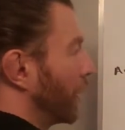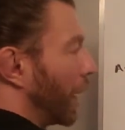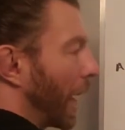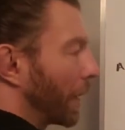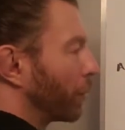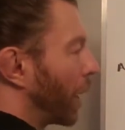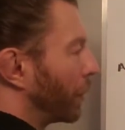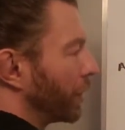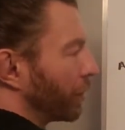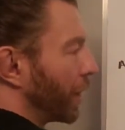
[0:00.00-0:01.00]
I don't
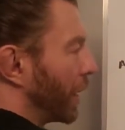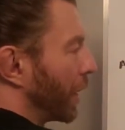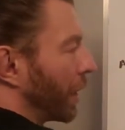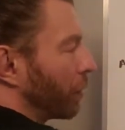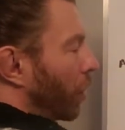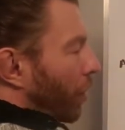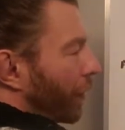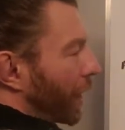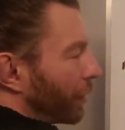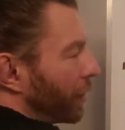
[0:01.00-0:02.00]
know if
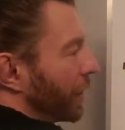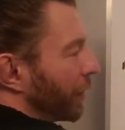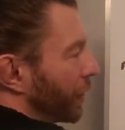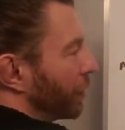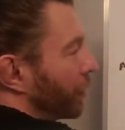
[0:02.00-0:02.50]
I can say that this is